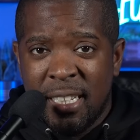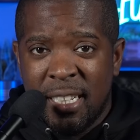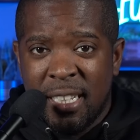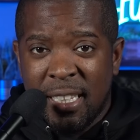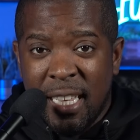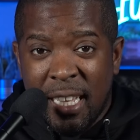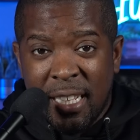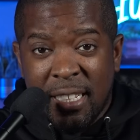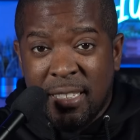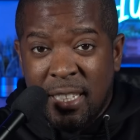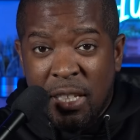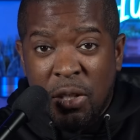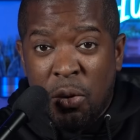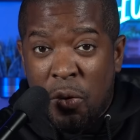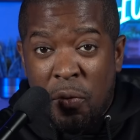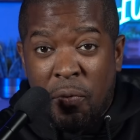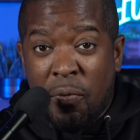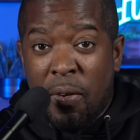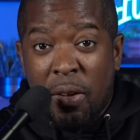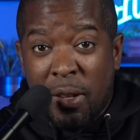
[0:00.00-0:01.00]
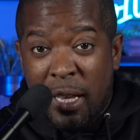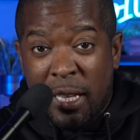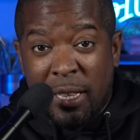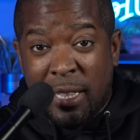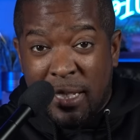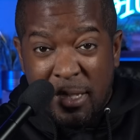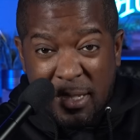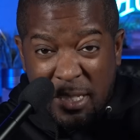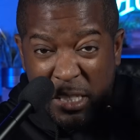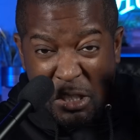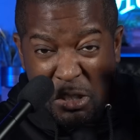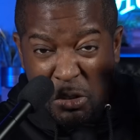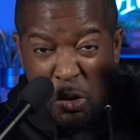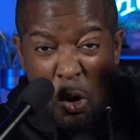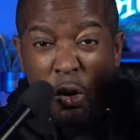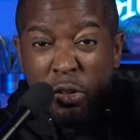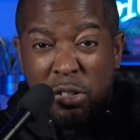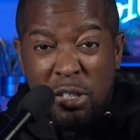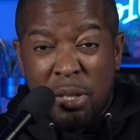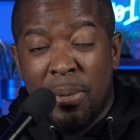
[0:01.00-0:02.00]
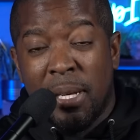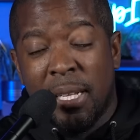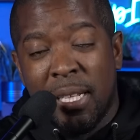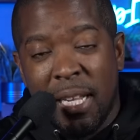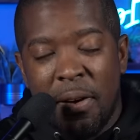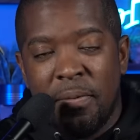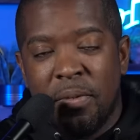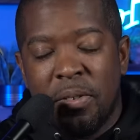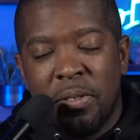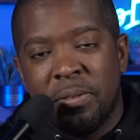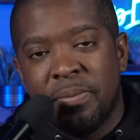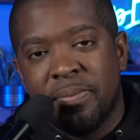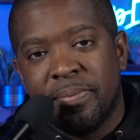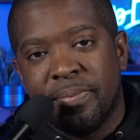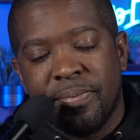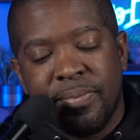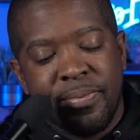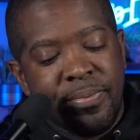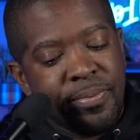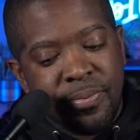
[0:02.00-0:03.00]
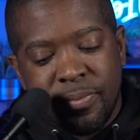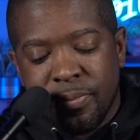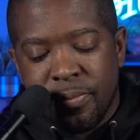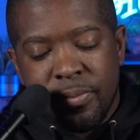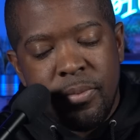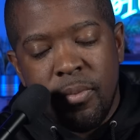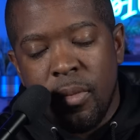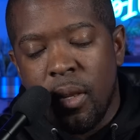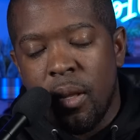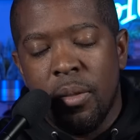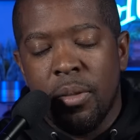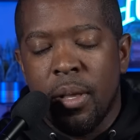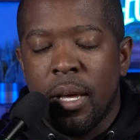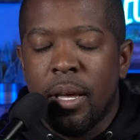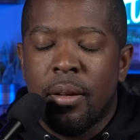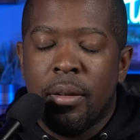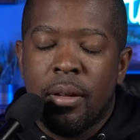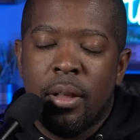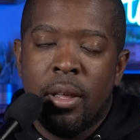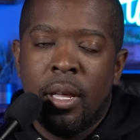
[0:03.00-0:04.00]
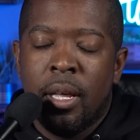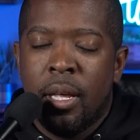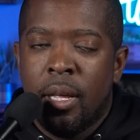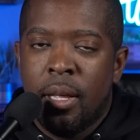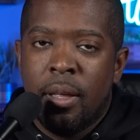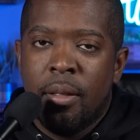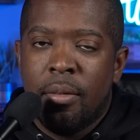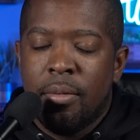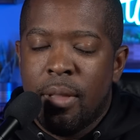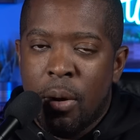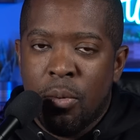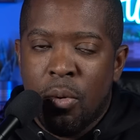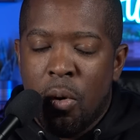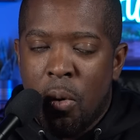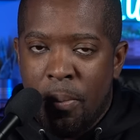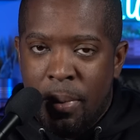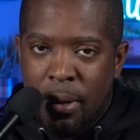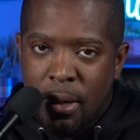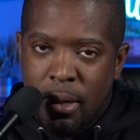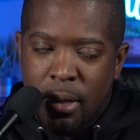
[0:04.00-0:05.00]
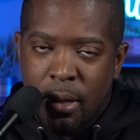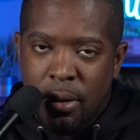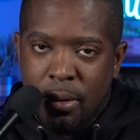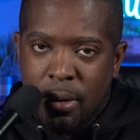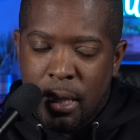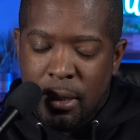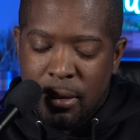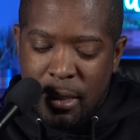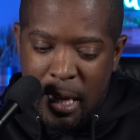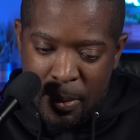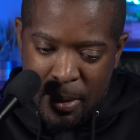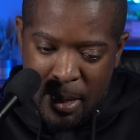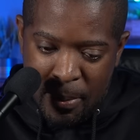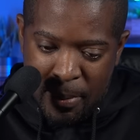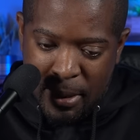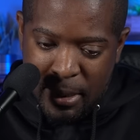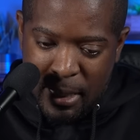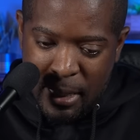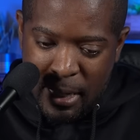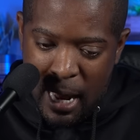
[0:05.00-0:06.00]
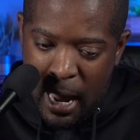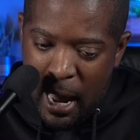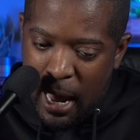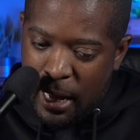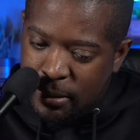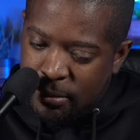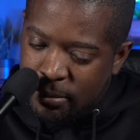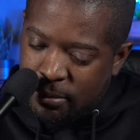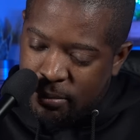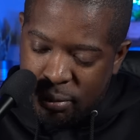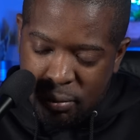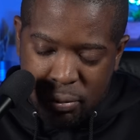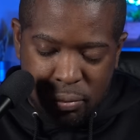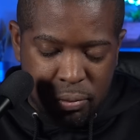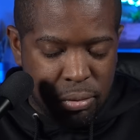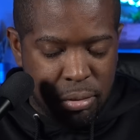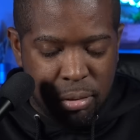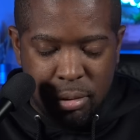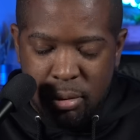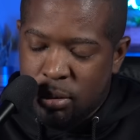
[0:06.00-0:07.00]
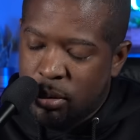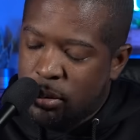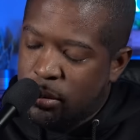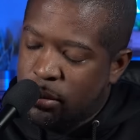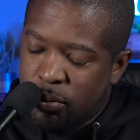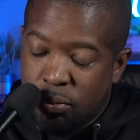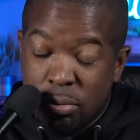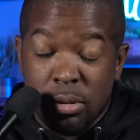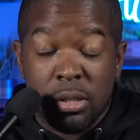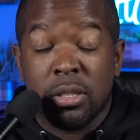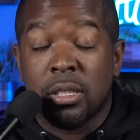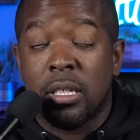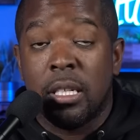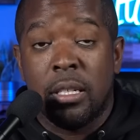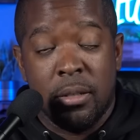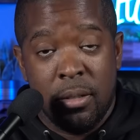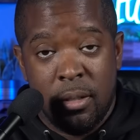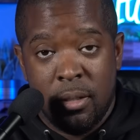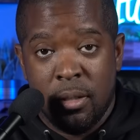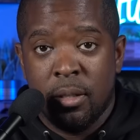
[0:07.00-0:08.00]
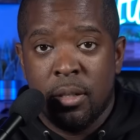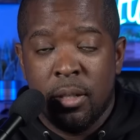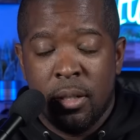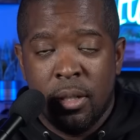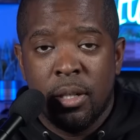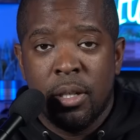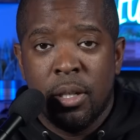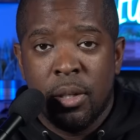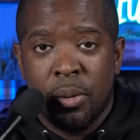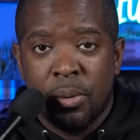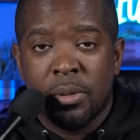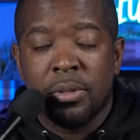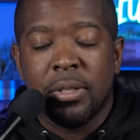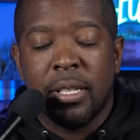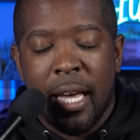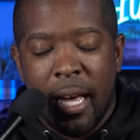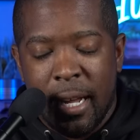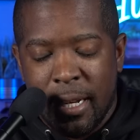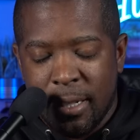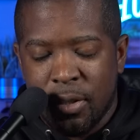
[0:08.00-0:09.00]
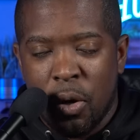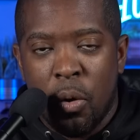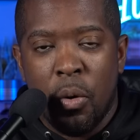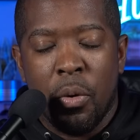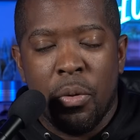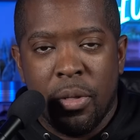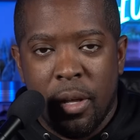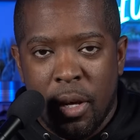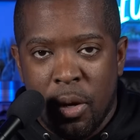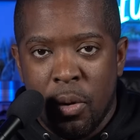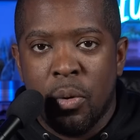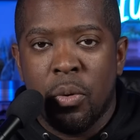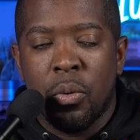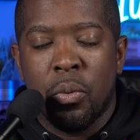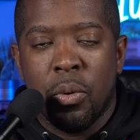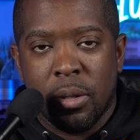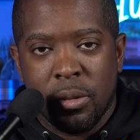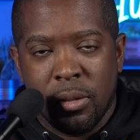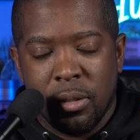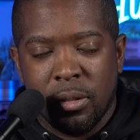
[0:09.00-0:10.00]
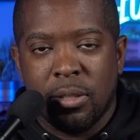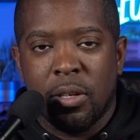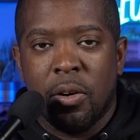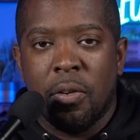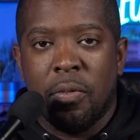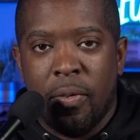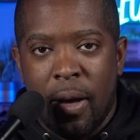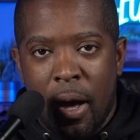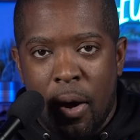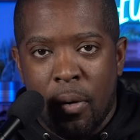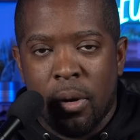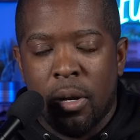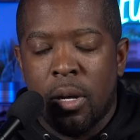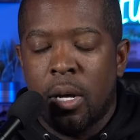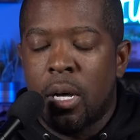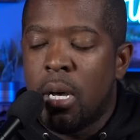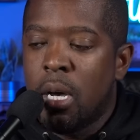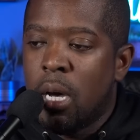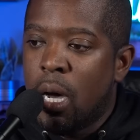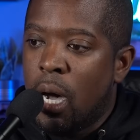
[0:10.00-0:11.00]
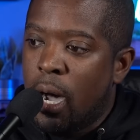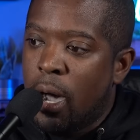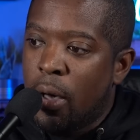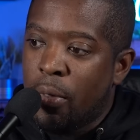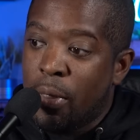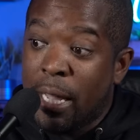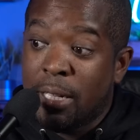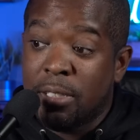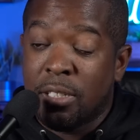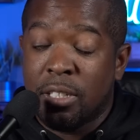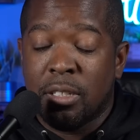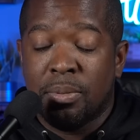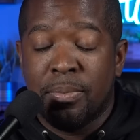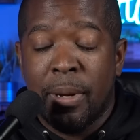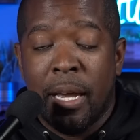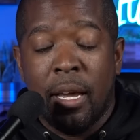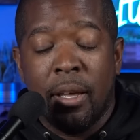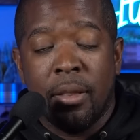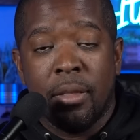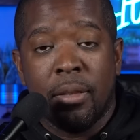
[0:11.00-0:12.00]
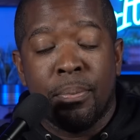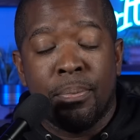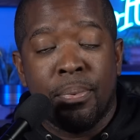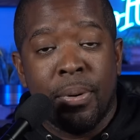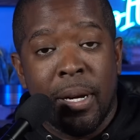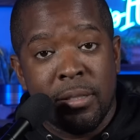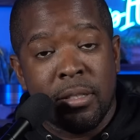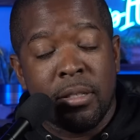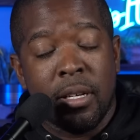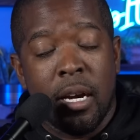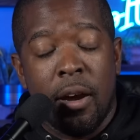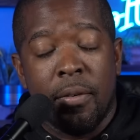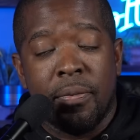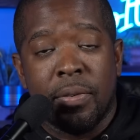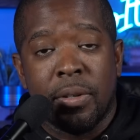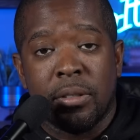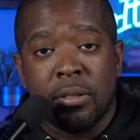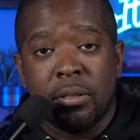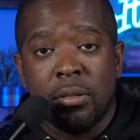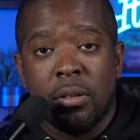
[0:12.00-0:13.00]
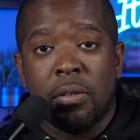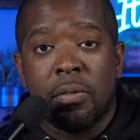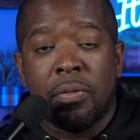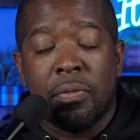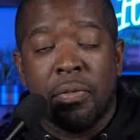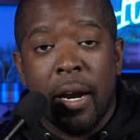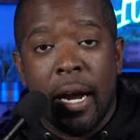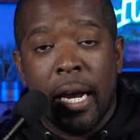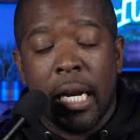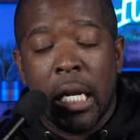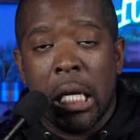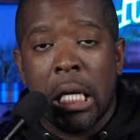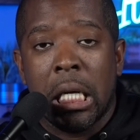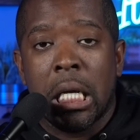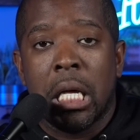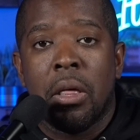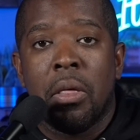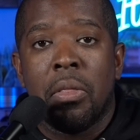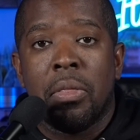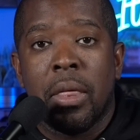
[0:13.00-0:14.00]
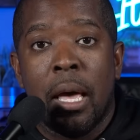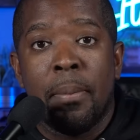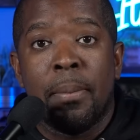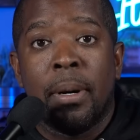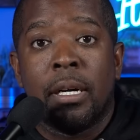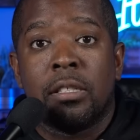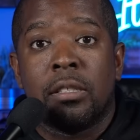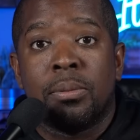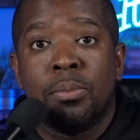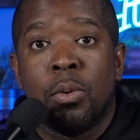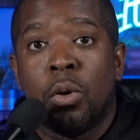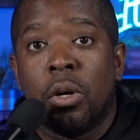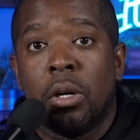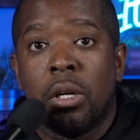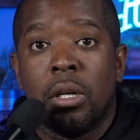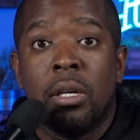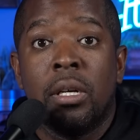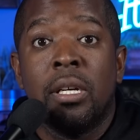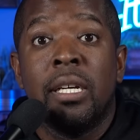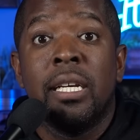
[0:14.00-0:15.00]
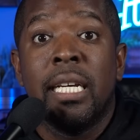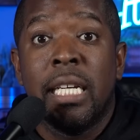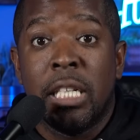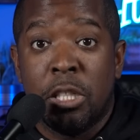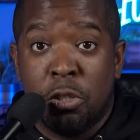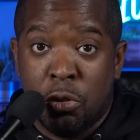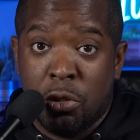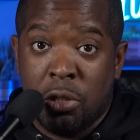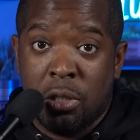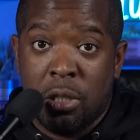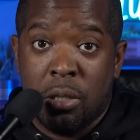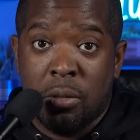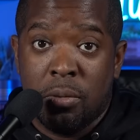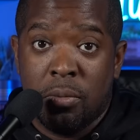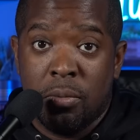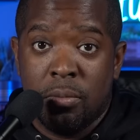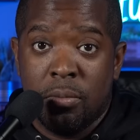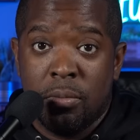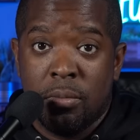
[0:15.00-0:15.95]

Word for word: and they continue to fail at this just ultimate level, then that won't be a good thing. Team Keep It Clean, I, I we'll see. We'll see how this whole thing works itself out. Uh, that just made the press conference on Friday that much more interesting.